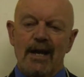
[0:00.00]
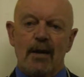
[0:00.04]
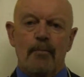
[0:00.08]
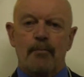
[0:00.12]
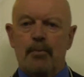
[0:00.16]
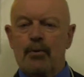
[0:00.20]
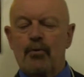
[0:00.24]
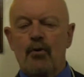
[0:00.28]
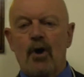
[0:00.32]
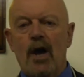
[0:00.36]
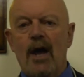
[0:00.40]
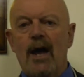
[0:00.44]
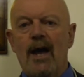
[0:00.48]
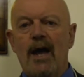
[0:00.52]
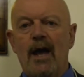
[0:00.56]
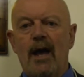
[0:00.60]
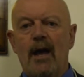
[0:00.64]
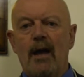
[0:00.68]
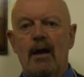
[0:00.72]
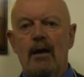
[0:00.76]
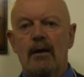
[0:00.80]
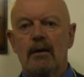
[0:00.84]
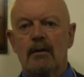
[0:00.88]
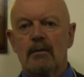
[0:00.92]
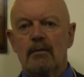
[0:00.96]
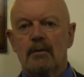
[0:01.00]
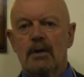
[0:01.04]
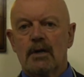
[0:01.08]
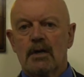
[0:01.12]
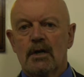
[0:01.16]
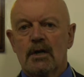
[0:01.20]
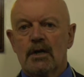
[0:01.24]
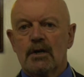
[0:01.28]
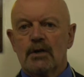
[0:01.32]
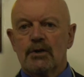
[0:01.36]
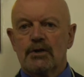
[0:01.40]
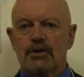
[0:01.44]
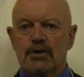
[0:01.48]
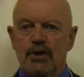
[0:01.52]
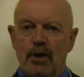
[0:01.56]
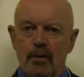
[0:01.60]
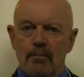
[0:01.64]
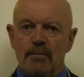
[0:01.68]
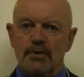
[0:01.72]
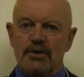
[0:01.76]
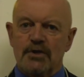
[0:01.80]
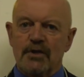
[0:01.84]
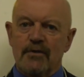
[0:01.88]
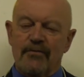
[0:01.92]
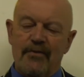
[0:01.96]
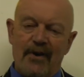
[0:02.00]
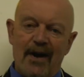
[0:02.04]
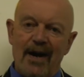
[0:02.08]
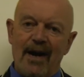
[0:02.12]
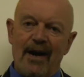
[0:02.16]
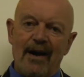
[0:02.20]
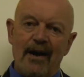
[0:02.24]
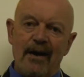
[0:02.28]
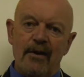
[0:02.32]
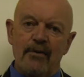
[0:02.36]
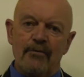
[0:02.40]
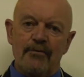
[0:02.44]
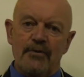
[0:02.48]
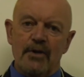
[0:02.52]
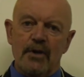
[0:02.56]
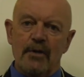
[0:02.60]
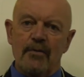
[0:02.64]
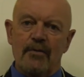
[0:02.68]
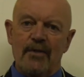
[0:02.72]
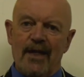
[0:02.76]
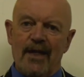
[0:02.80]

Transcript: a prayer. Some survived and